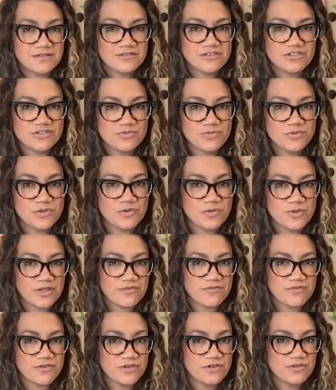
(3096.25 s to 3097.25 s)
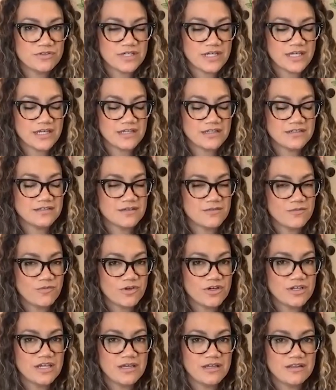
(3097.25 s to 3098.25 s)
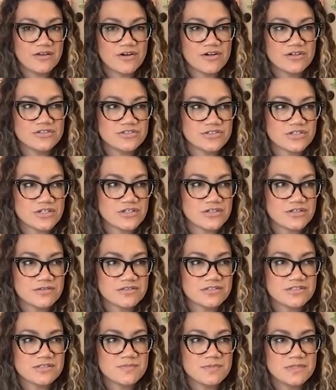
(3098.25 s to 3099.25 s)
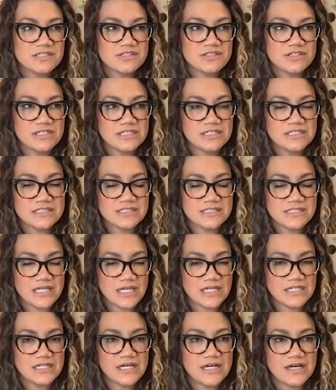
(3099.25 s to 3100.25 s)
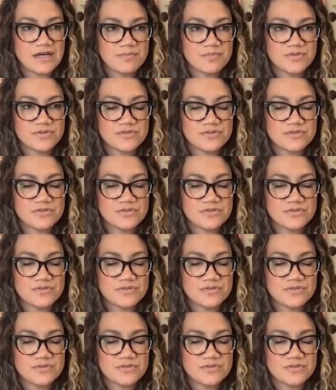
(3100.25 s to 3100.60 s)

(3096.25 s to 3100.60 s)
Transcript: just real quick for you, Diane, working larger just means you need to stand up